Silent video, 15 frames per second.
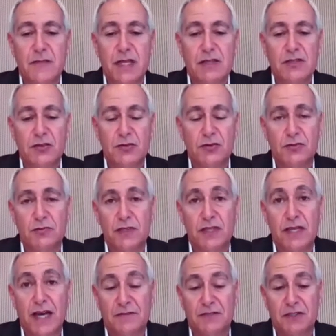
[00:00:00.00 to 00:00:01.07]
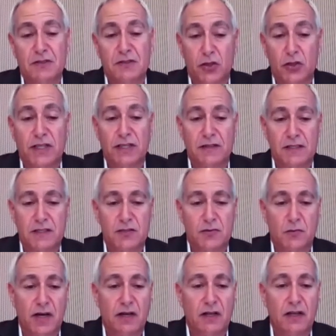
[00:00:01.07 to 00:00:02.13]
And so you really have to look at this as
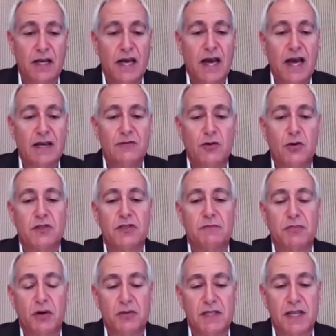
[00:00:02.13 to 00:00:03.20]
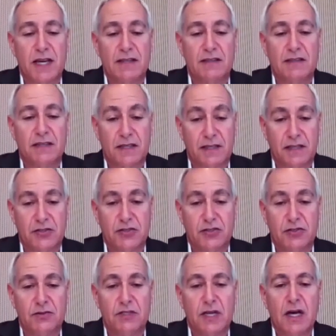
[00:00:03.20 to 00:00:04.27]
well. And of course, the post-analytic
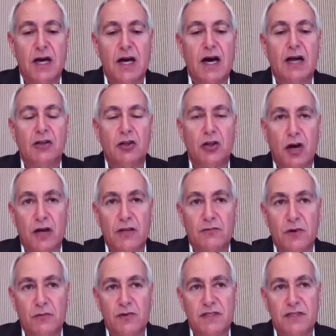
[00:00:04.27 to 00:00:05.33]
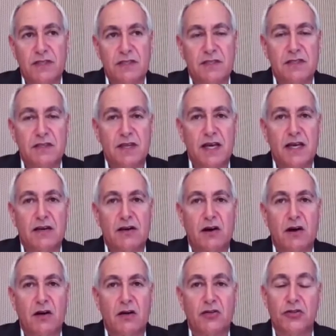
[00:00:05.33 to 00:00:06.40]
issues. A lot of what we're seeing today
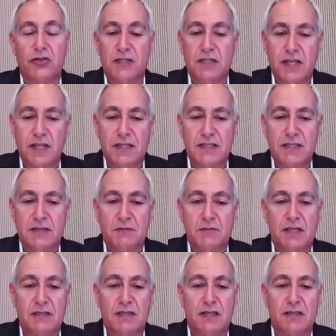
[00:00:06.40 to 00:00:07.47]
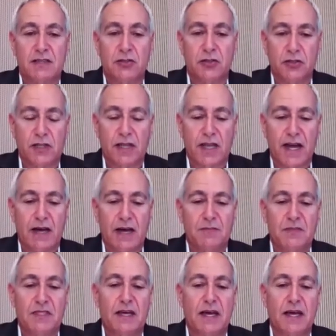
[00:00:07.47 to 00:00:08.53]
are good testing being done in good
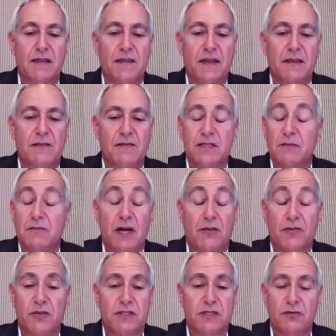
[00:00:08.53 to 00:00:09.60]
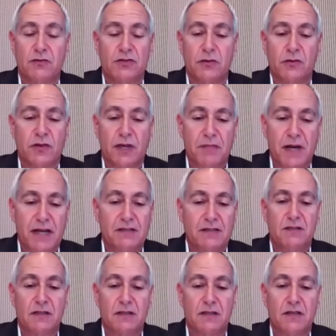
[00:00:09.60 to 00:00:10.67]
labs, and then somehow the results don't get back
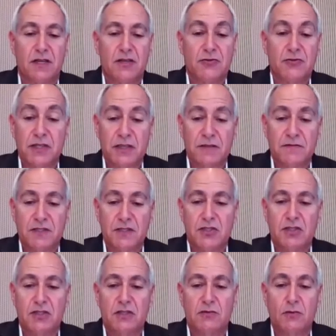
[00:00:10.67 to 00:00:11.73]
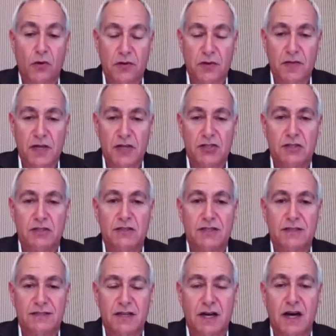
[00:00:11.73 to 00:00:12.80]
to the treating physician or the patient
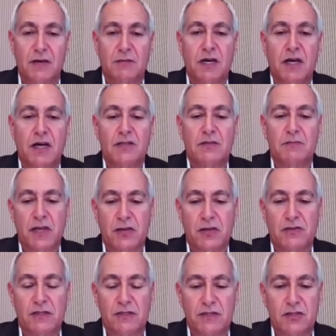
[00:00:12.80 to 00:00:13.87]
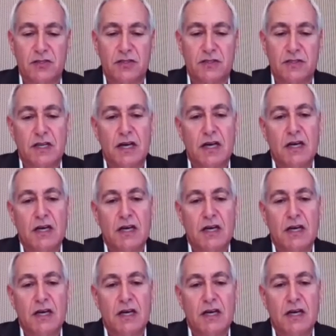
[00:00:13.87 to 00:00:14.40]
in time to make good decisions.